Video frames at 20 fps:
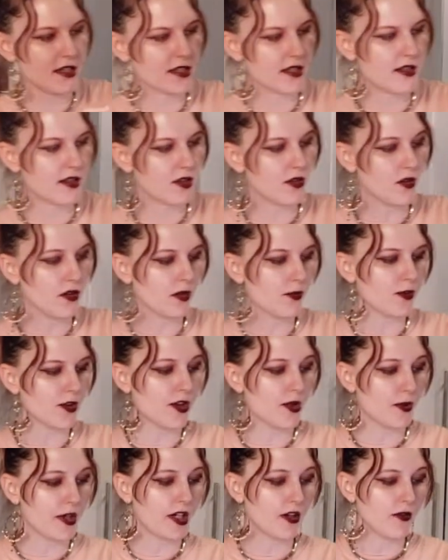the gold
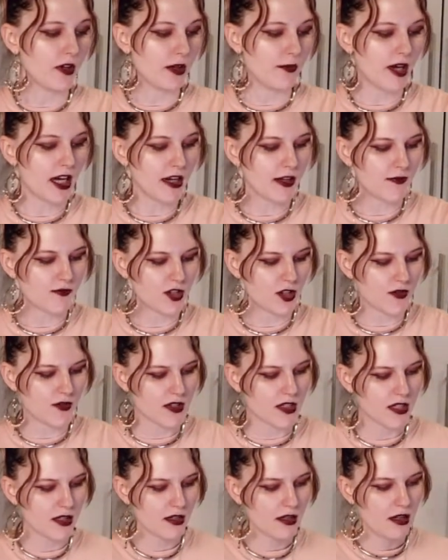Puerto Rican rum I have
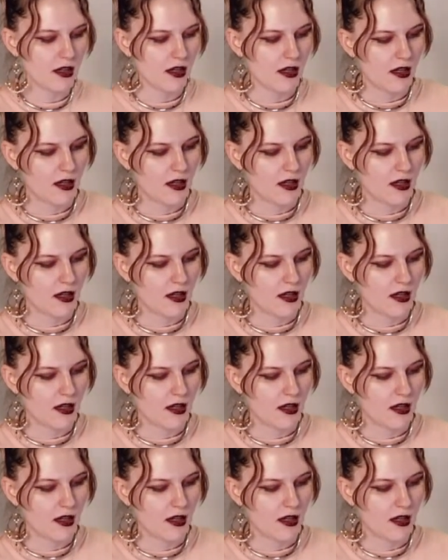chosen